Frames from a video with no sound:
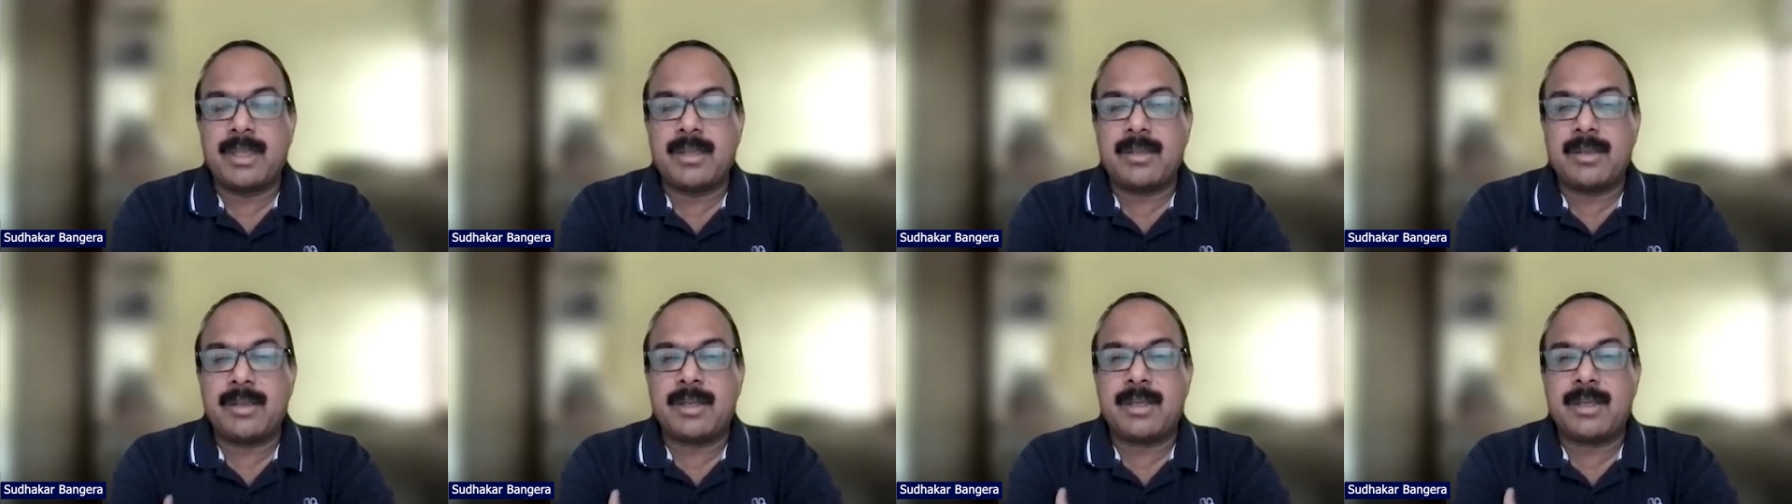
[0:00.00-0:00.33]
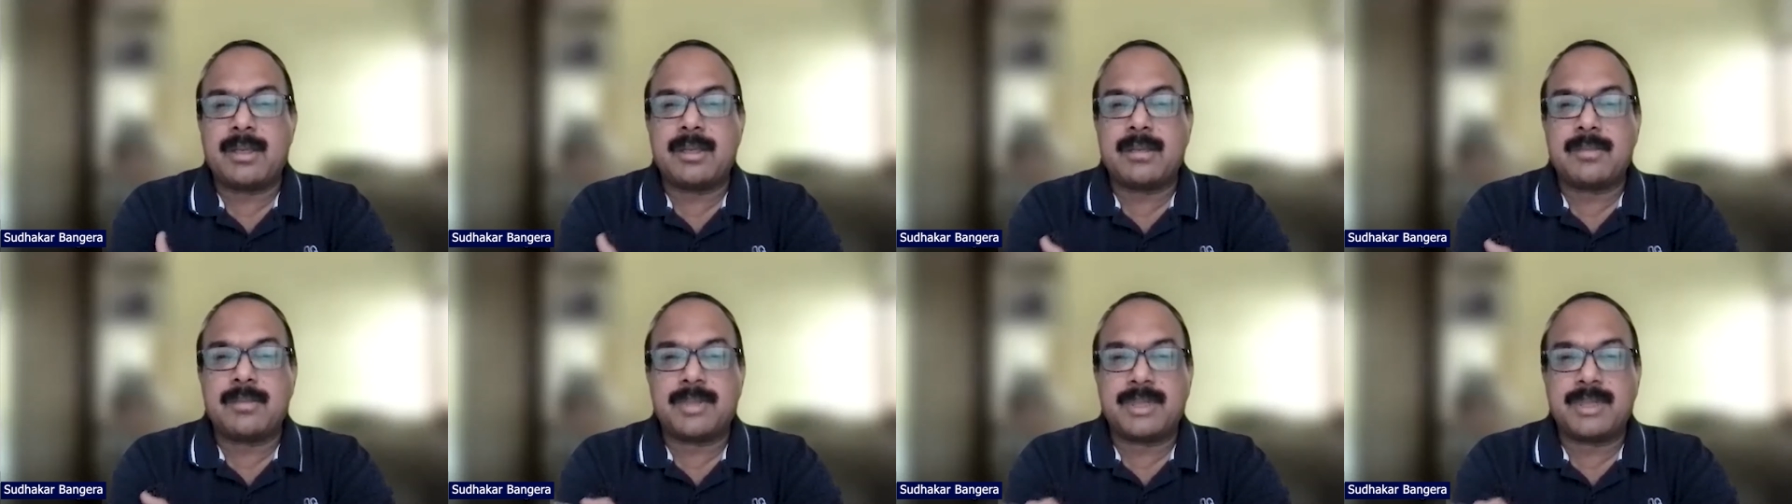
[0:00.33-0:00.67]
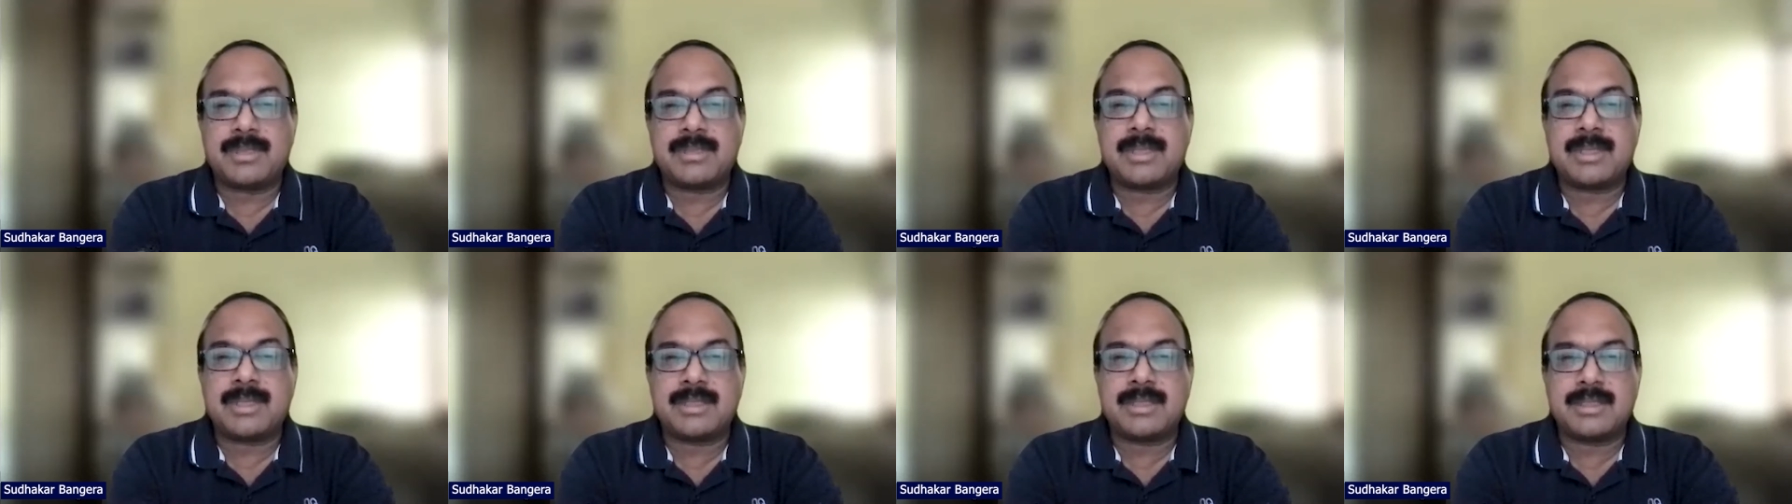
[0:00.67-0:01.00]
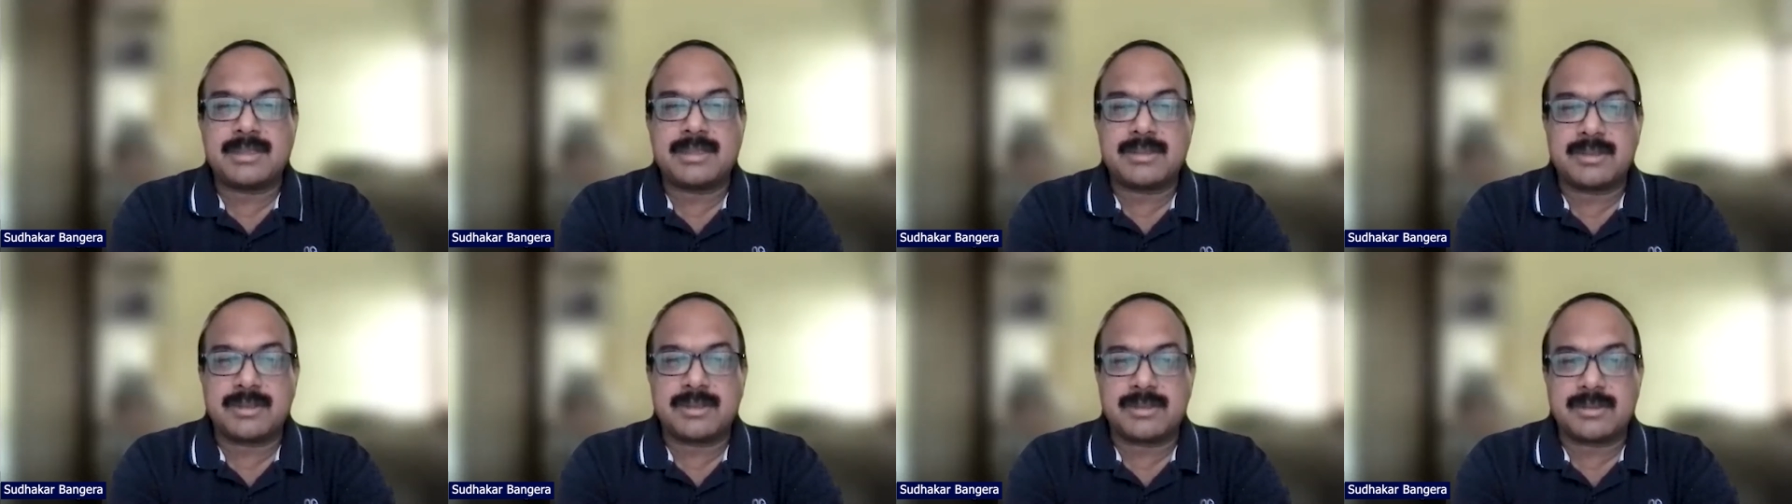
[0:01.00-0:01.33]
oh, uh, plus
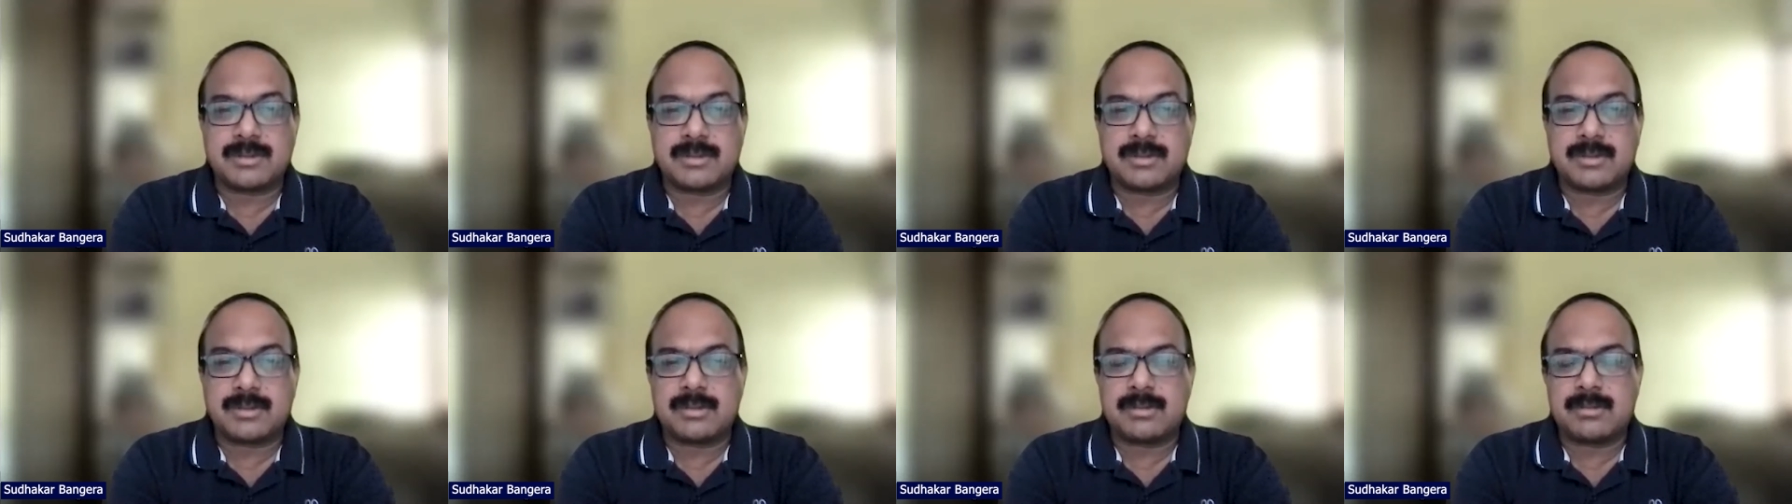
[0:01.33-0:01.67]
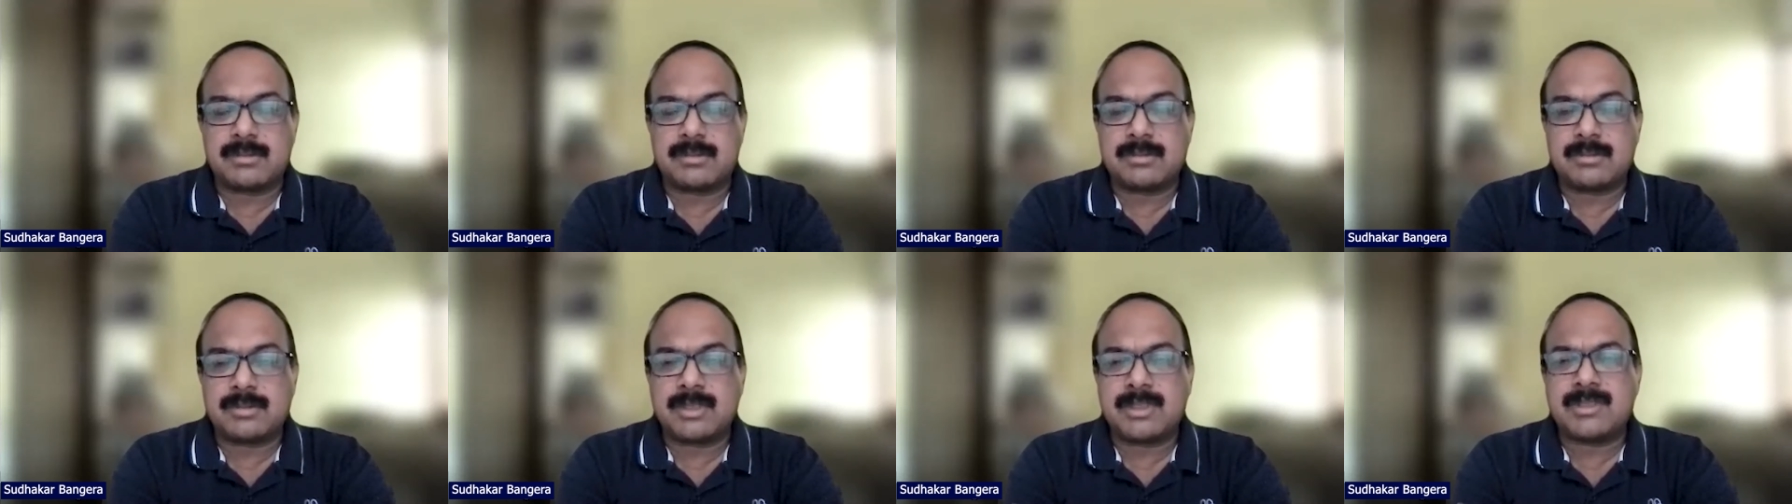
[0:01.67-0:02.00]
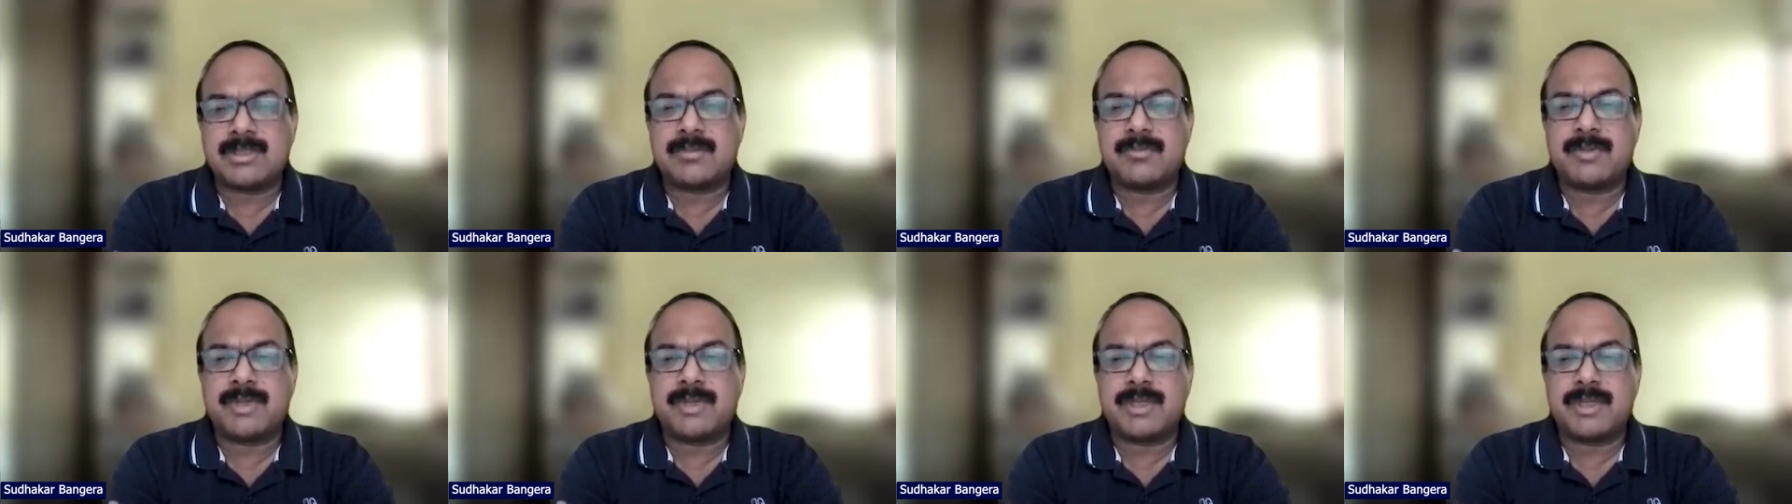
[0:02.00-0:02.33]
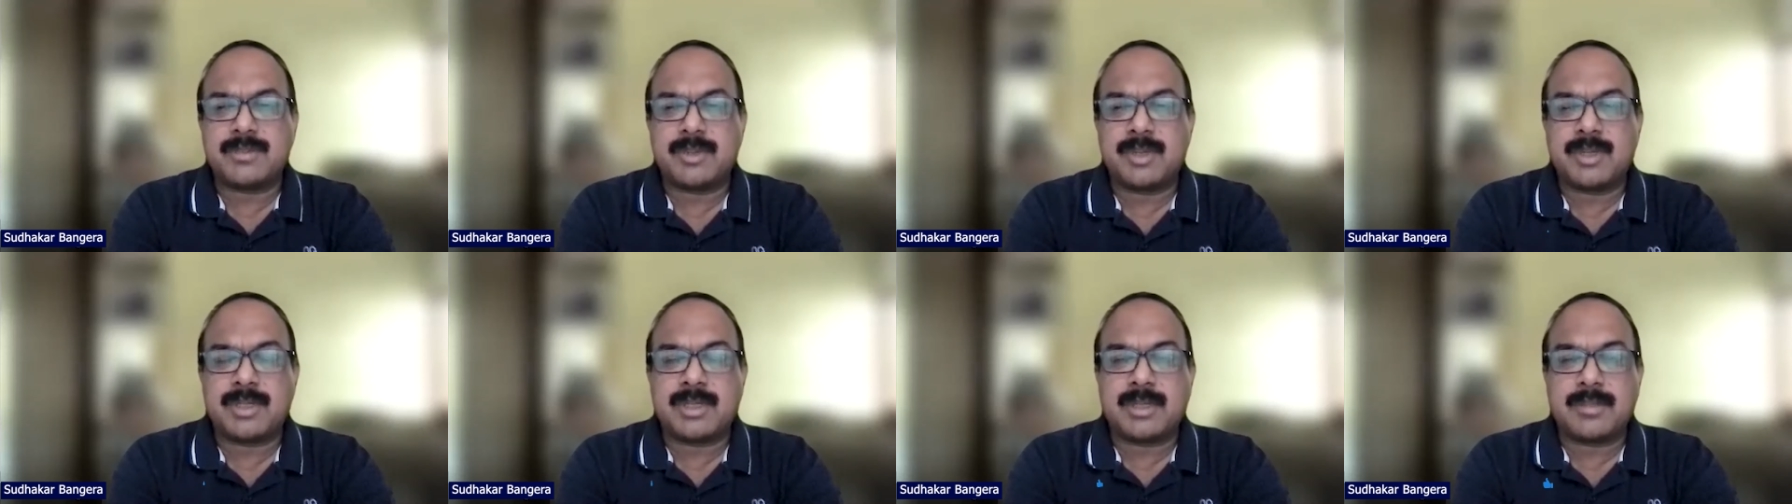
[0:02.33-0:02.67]
others also. So it's a very
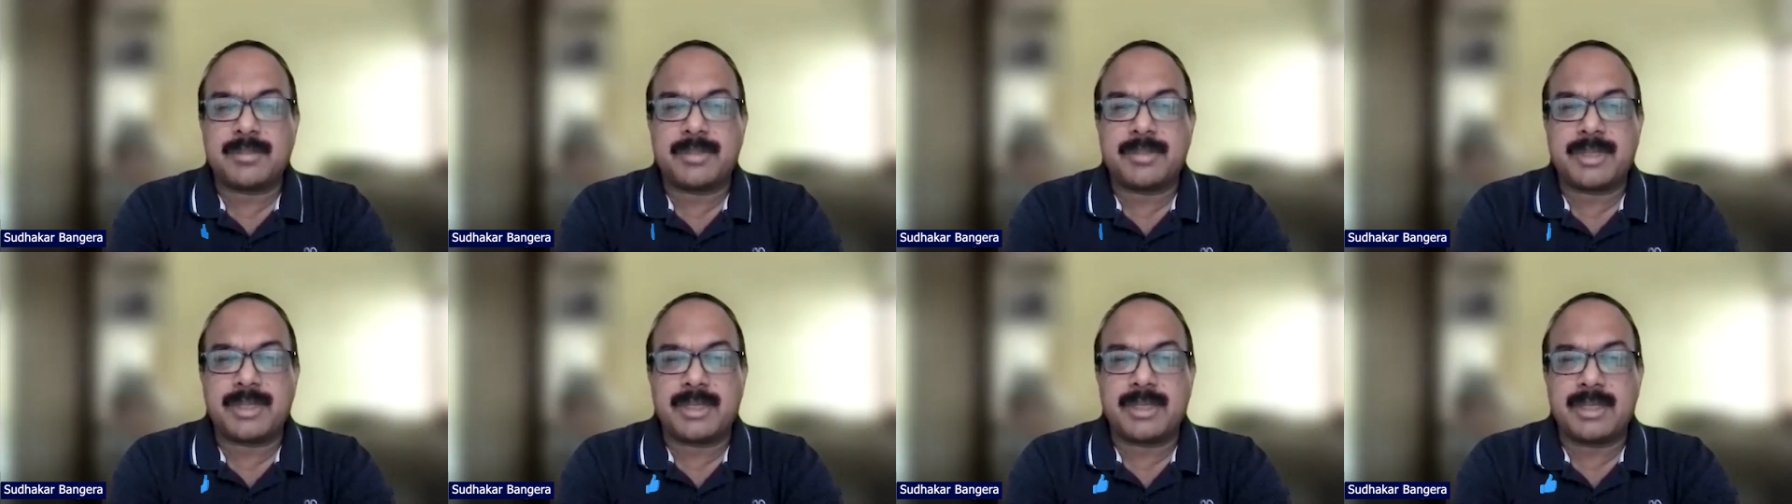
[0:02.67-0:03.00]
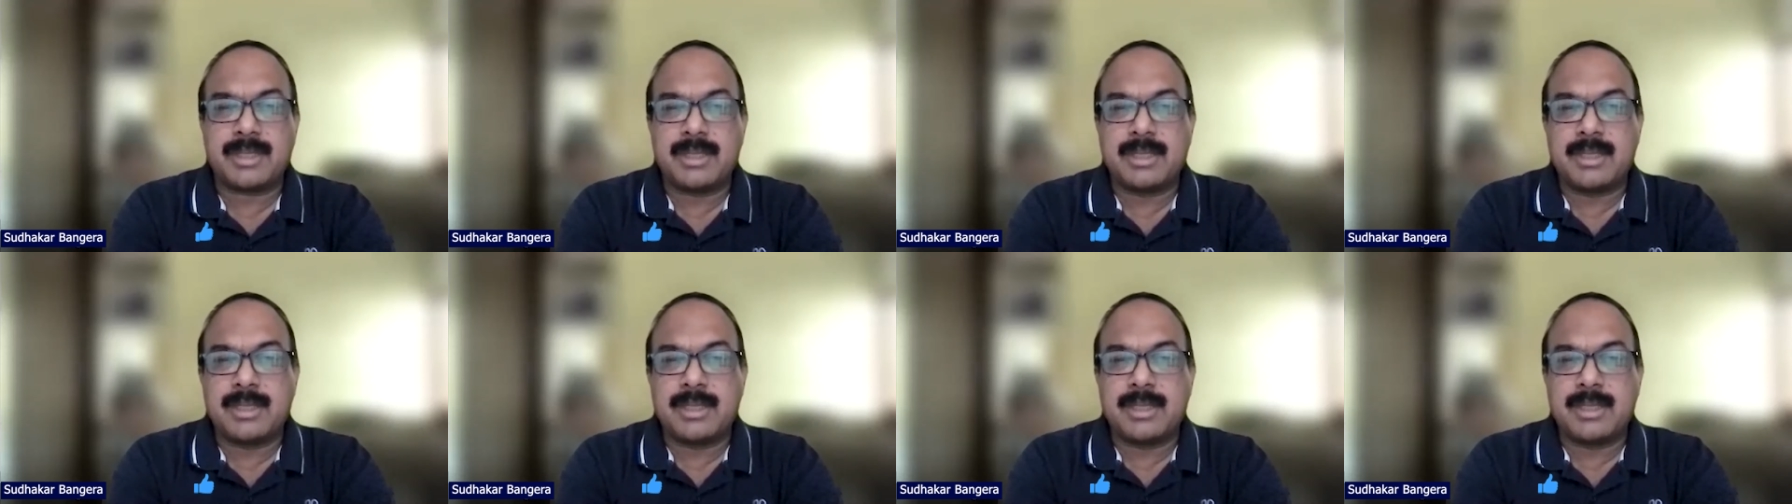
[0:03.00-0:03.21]
small company.